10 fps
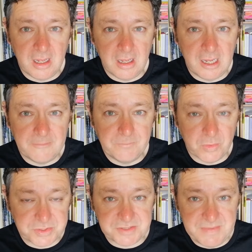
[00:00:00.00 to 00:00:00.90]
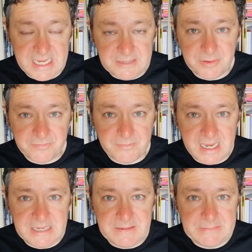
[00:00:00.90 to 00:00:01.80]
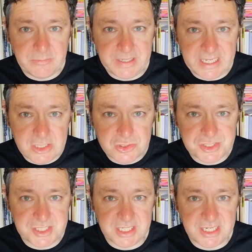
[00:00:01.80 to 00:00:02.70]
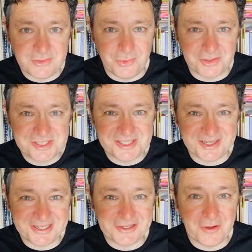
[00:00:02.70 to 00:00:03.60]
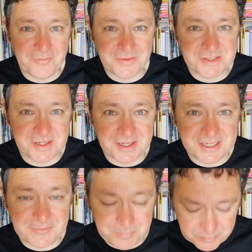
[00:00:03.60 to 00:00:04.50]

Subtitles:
not just me, but for many people being interested in Wat's Dyke and Offa's Dyke.